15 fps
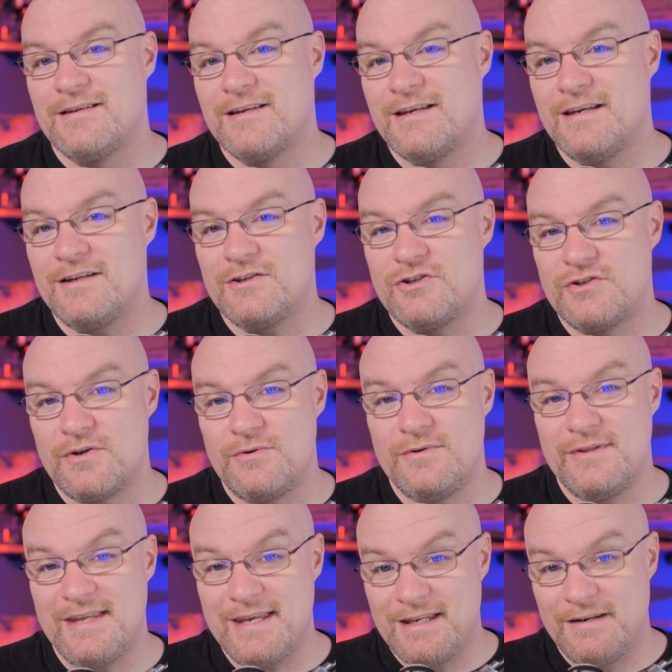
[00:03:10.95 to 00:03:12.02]
going to show you
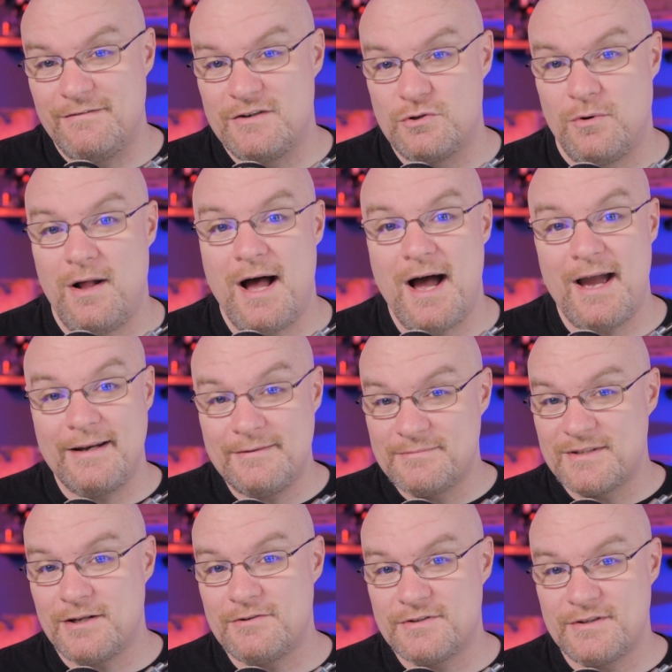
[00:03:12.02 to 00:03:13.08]
the individual items
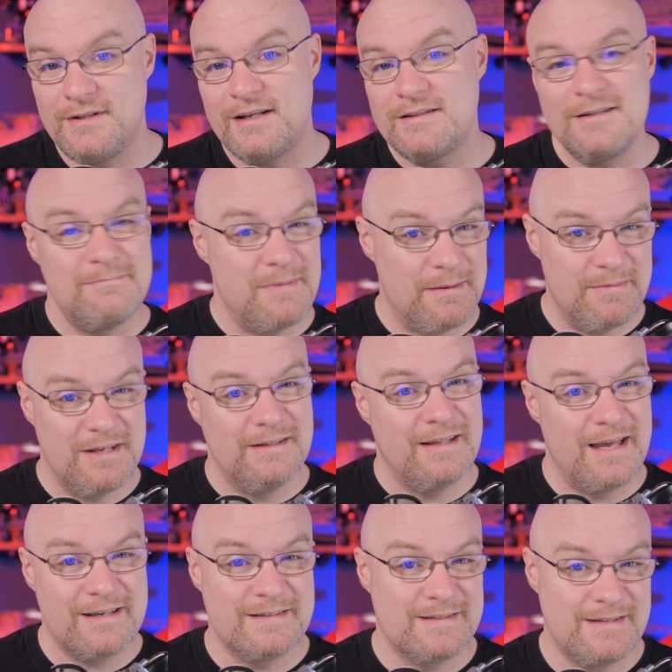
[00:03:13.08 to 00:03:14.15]
that are selected, maybe in
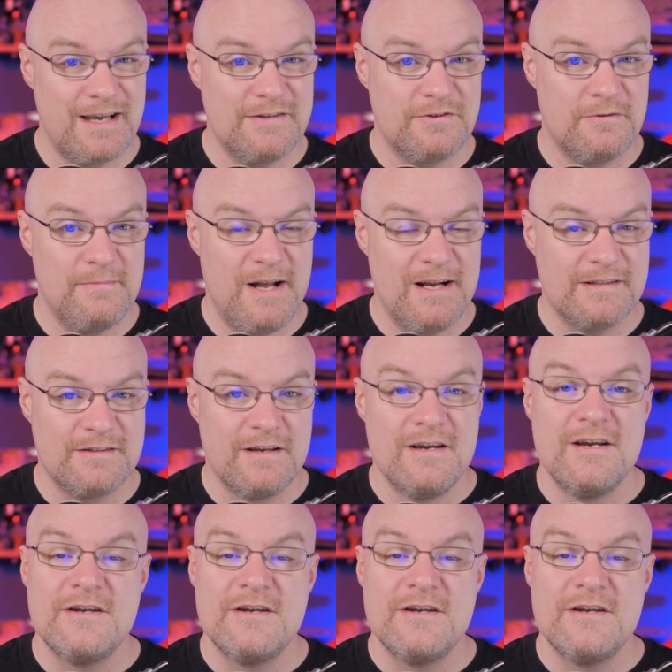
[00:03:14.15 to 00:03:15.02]
like a slicer box,